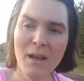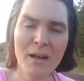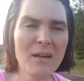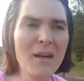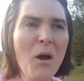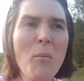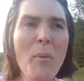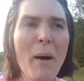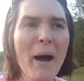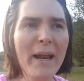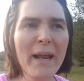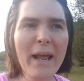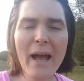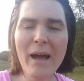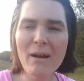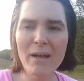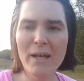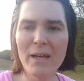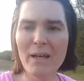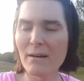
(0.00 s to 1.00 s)
Nobody
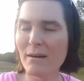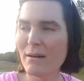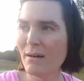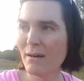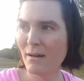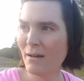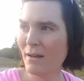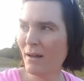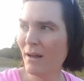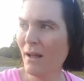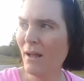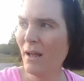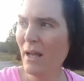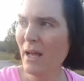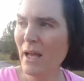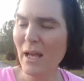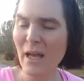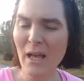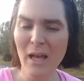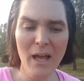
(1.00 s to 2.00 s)
out here
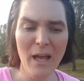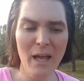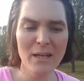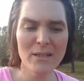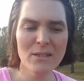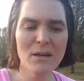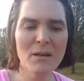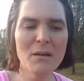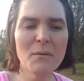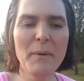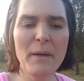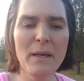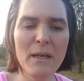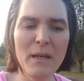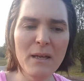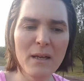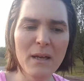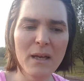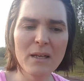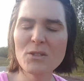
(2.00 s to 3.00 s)
is going
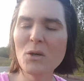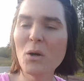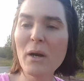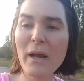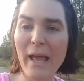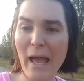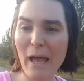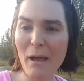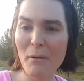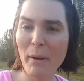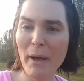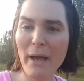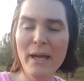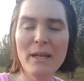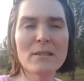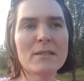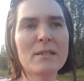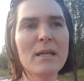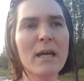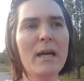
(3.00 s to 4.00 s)
to
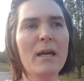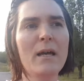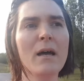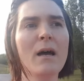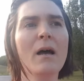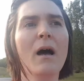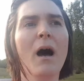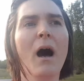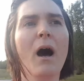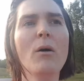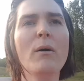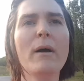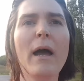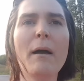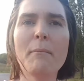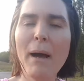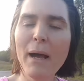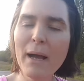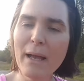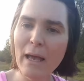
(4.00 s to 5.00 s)
campaign and say,
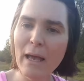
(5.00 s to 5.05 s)
okay, my